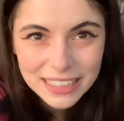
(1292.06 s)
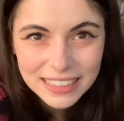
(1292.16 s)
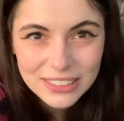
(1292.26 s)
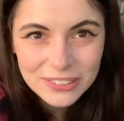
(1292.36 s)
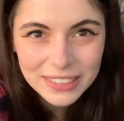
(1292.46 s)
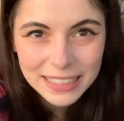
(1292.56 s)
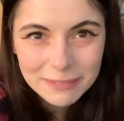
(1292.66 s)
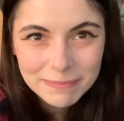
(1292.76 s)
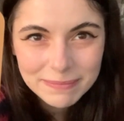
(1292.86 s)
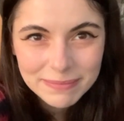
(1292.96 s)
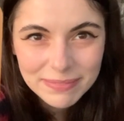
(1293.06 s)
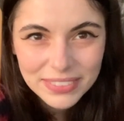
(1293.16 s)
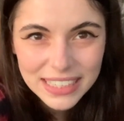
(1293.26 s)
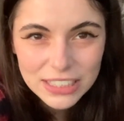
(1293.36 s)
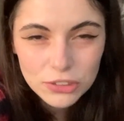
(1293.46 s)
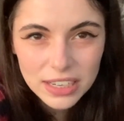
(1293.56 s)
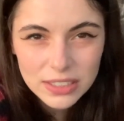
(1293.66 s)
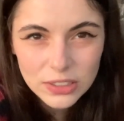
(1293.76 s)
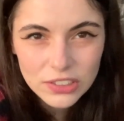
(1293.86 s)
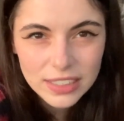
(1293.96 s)
Do it.
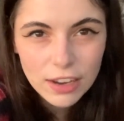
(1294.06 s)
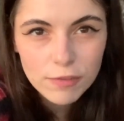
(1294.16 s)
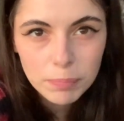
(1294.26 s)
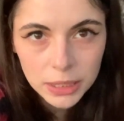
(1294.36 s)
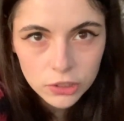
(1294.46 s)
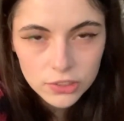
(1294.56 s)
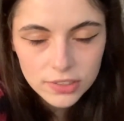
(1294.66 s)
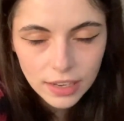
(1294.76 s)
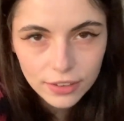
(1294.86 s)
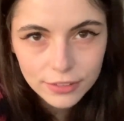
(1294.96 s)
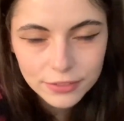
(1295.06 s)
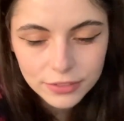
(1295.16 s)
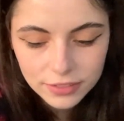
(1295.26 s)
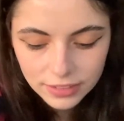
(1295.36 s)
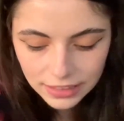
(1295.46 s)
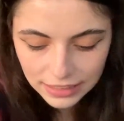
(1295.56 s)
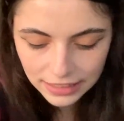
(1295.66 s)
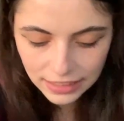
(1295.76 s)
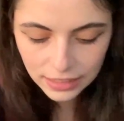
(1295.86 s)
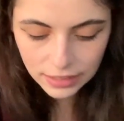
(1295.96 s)
Trust yourself, be yourself.
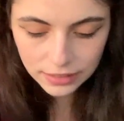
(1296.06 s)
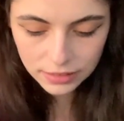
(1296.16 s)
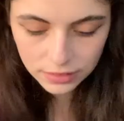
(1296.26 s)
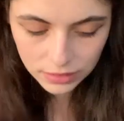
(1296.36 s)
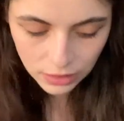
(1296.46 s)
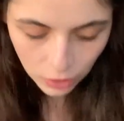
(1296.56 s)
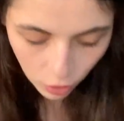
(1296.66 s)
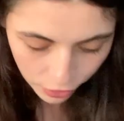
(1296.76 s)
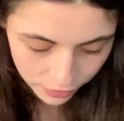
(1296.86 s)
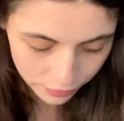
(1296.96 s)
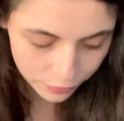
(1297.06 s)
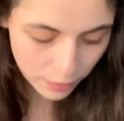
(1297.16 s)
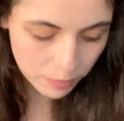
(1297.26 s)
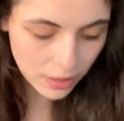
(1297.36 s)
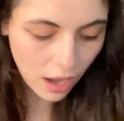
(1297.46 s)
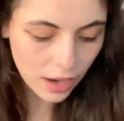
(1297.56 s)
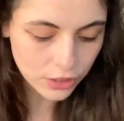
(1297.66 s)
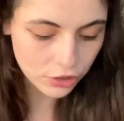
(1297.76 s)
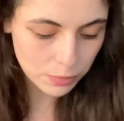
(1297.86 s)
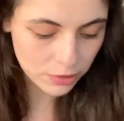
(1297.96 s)
Learn from the
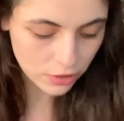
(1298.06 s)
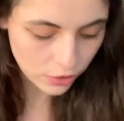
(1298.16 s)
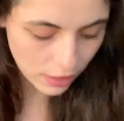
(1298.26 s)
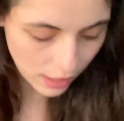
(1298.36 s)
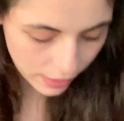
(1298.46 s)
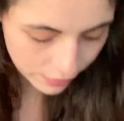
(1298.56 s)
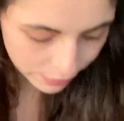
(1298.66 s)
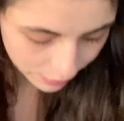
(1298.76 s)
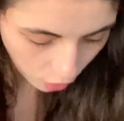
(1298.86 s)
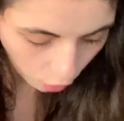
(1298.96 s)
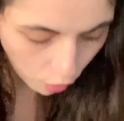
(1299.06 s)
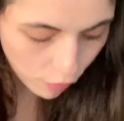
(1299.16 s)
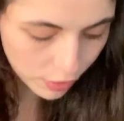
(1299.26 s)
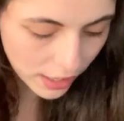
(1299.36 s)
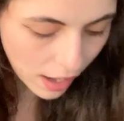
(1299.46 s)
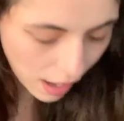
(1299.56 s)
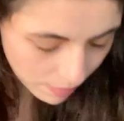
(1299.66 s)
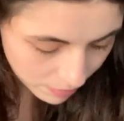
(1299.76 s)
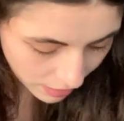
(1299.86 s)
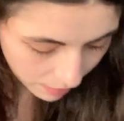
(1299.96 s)
hardships in your life.
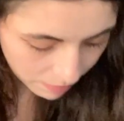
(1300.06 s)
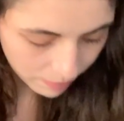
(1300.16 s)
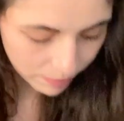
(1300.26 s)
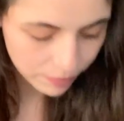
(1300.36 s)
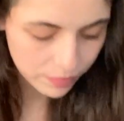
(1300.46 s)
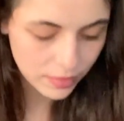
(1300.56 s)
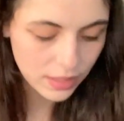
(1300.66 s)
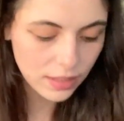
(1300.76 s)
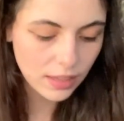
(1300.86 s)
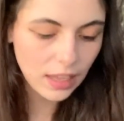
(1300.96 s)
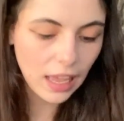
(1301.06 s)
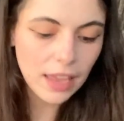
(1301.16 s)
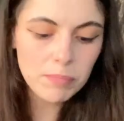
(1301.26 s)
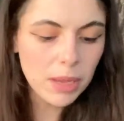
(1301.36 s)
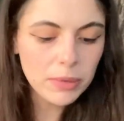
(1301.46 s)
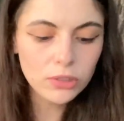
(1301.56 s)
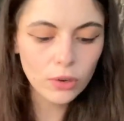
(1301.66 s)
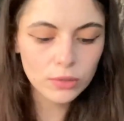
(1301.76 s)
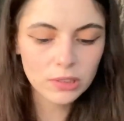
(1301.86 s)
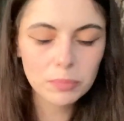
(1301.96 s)
Overcome them. And maybe
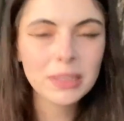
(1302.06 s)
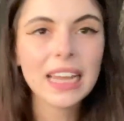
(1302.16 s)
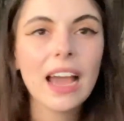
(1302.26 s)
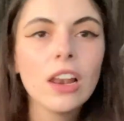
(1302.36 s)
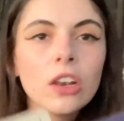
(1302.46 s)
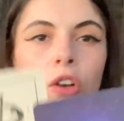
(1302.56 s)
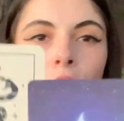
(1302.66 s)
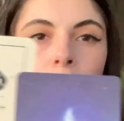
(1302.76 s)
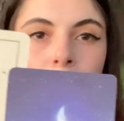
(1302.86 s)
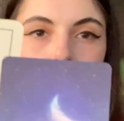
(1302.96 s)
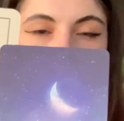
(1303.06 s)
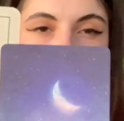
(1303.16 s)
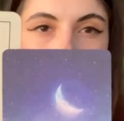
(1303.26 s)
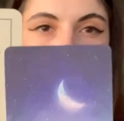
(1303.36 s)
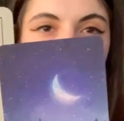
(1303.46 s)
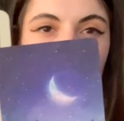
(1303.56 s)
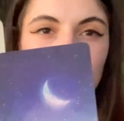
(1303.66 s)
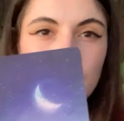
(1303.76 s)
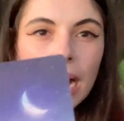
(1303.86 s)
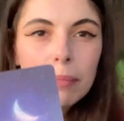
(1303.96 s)
don't, but learn from them.
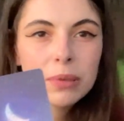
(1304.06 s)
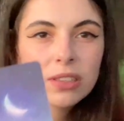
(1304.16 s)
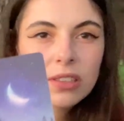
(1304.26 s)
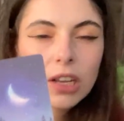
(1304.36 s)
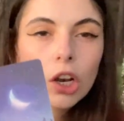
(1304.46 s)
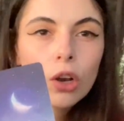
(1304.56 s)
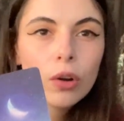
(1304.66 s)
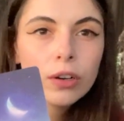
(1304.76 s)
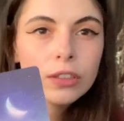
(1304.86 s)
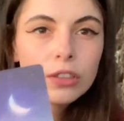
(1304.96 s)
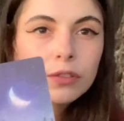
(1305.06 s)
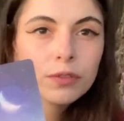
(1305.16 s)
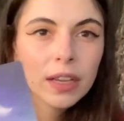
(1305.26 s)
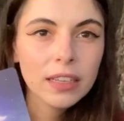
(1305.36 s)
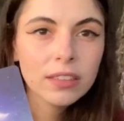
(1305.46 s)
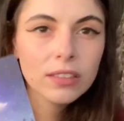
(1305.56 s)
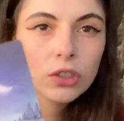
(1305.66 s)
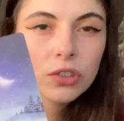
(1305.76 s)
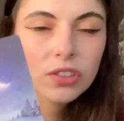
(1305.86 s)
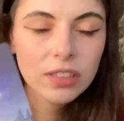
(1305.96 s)
Whatever happens, learn to face
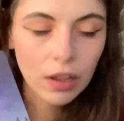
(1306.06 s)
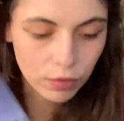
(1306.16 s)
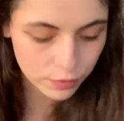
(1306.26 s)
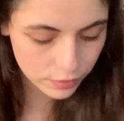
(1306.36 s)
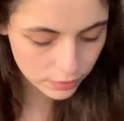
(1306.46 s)
yourself.